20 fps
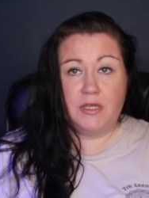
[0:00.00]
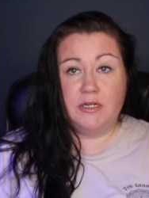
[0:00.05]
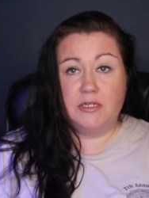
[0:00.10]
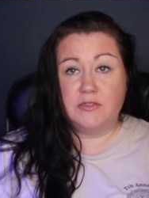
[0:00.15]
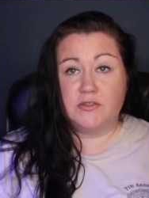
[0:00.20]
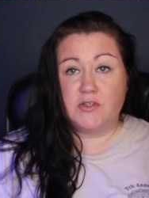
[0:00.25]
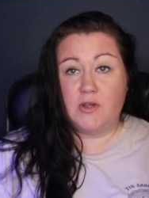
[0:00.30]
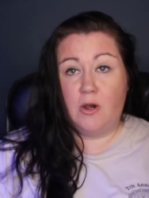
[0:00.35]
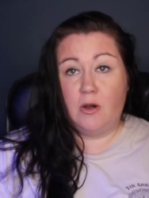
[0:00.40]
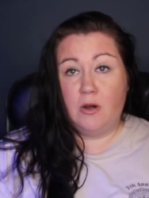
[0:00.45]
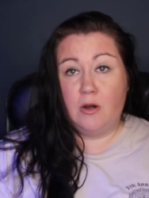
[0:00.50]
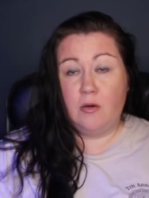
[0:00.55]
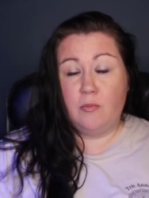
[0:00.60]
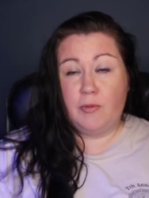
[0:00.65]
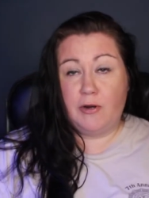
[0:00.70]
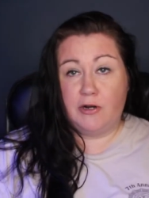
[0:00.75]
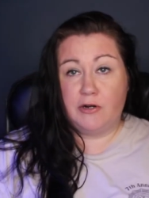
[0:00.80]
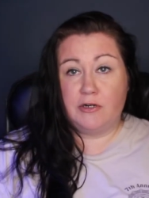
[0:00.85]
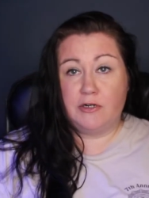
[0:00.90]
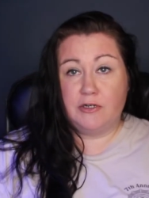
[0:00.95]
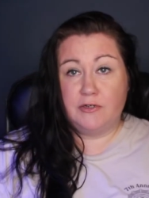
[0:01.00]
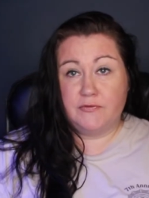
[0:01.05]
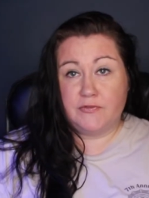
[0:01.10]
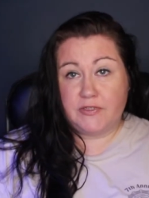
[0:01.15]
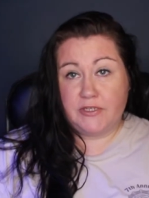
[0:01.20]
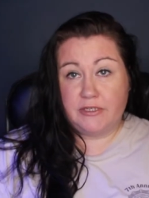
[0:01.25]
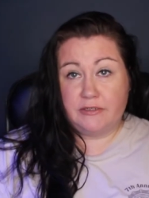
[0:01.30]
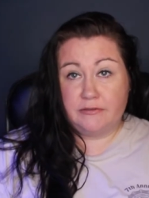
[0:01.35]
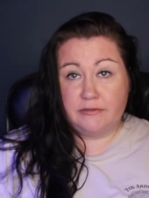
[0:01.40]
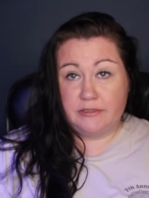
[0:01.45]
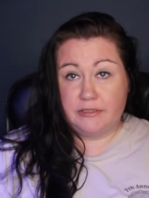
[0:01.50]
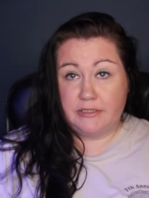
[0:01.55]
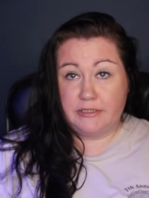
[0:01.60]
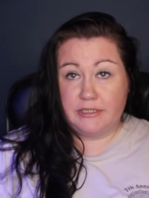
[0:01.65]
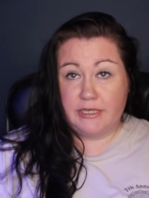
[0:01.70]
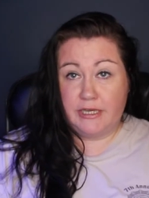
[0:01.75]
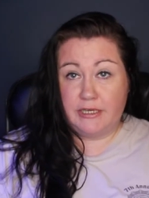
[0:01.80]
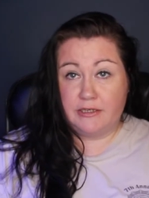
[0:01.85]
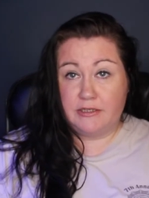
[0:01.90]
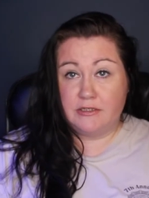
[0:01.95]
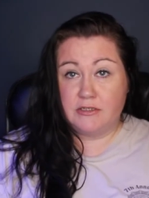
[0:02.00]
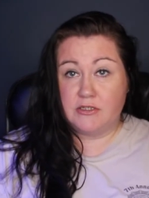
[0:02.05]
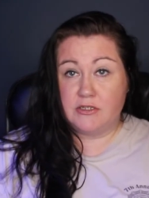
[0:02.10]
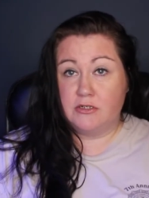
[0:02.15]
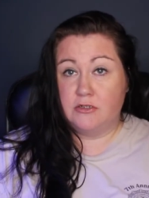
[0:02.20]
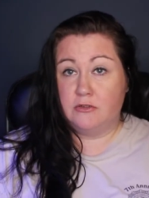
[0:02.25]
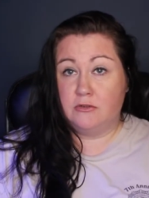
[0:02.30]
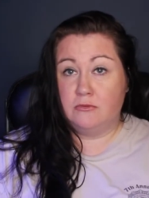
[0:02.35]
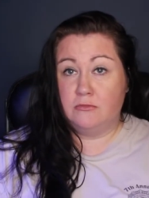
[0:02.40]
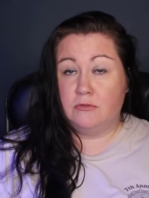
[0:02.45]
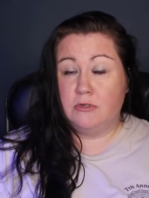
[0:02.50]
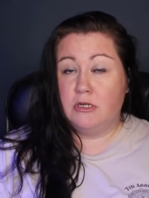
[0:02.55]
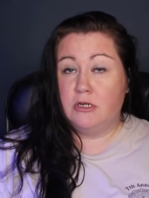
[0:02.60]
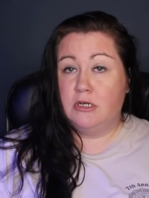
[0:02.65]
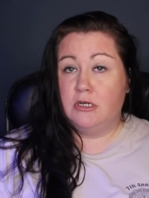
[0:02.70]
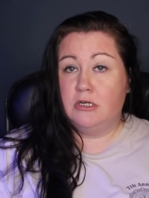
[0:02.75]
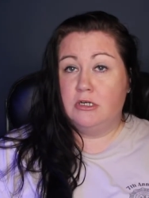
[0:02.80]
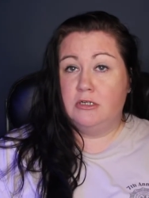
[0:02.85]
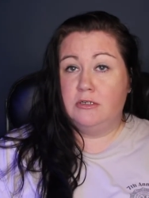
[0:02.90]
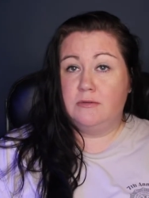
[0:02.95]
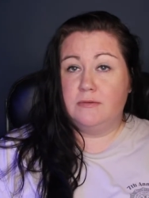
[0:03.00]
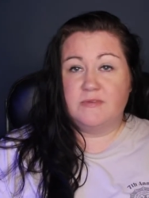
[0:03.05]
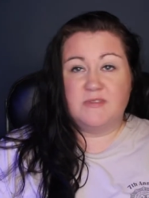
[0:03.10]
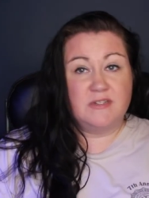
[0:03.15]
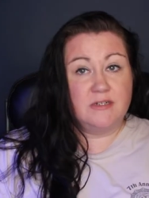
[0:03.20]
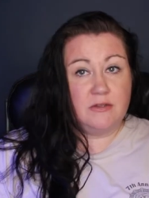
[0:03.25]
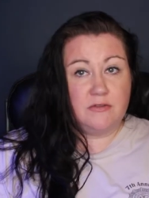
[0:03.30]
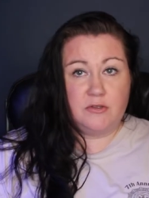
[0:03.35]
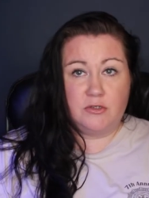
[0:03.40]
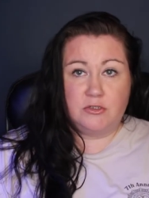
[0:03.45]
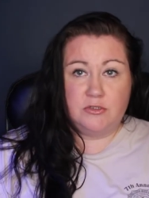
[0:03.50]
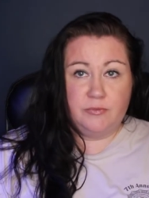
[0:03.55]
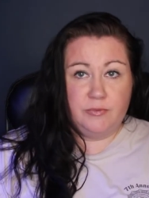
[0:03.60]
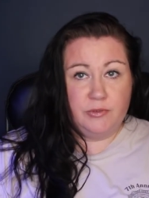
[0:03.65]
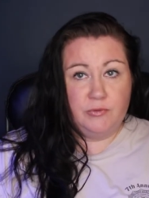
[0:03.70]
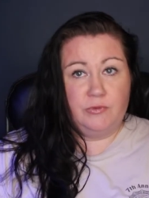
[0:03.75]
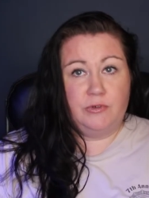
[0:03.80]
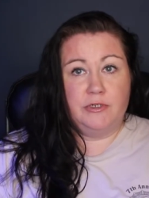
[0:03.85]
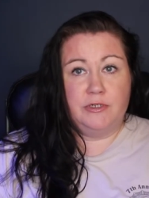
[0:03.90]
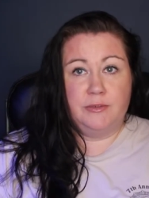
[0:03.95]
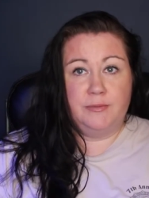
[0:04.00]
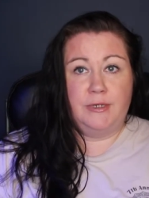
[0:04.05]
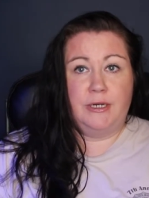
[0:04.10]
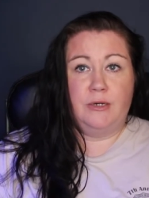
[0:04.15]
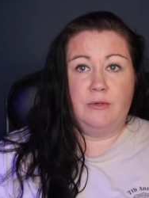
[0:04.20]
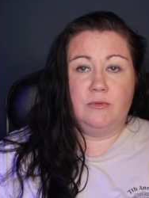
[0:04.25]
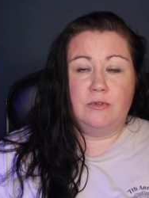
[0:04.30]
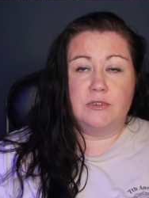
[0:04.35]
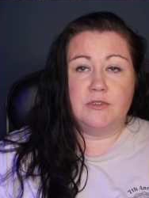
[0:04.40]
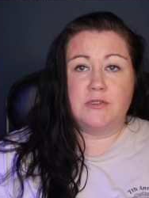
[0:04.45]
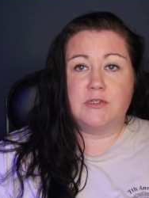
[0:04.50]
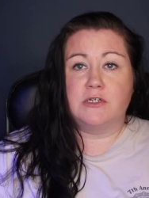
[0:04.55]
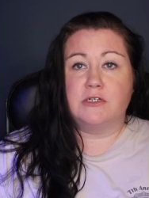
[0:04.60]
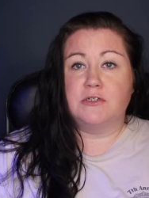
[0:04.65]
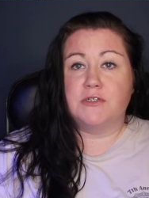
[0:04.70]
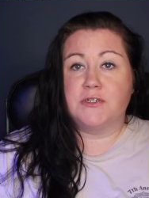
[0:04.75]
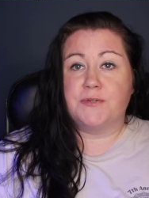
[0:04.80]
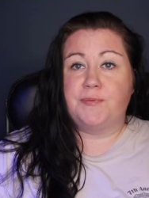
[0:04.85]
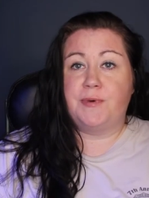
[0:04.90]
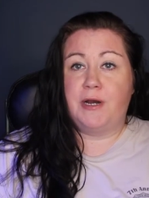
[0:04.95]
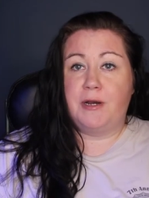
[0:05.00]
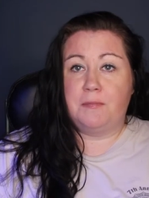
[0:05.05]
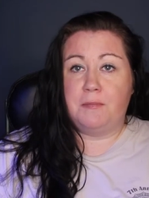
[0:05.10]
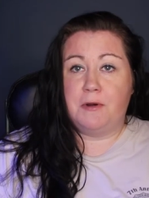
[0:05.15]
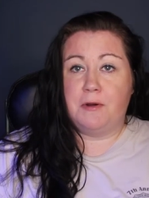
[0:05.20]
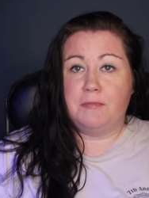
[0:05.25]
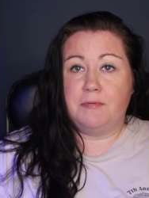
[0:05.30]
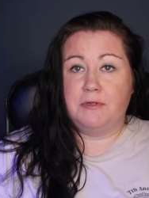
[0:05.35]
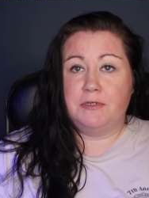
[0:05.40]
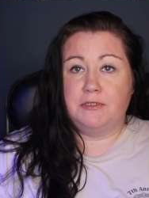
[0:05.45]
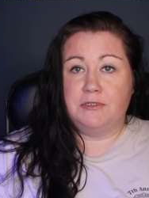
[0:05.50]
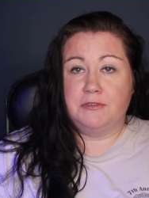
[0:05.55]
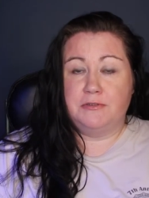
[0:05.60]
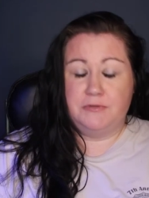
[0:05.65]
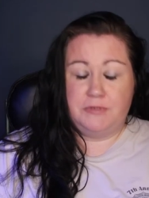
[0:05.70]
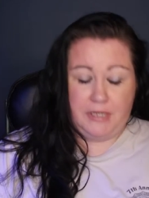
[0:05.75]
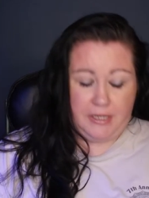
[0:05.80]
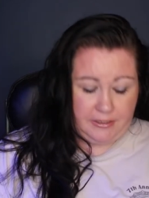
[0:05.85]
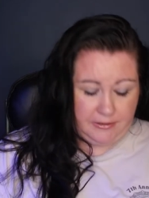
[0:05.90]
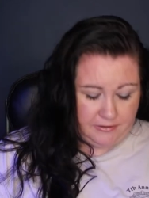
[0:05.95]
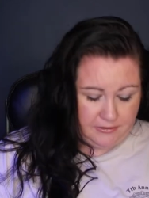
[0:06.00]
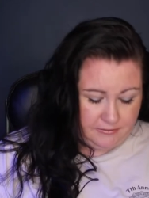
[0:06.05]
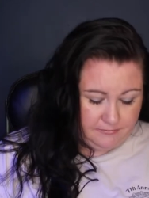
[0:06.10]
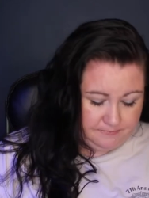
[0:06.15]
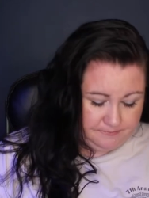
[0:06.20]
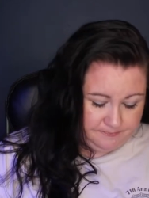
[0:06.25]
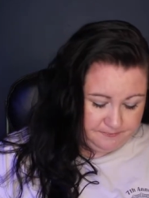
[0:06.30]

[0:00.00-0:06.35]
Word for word: And it's all part of cycling a tank. So it's nothing to be worried about when it starts to pop up in a new tank.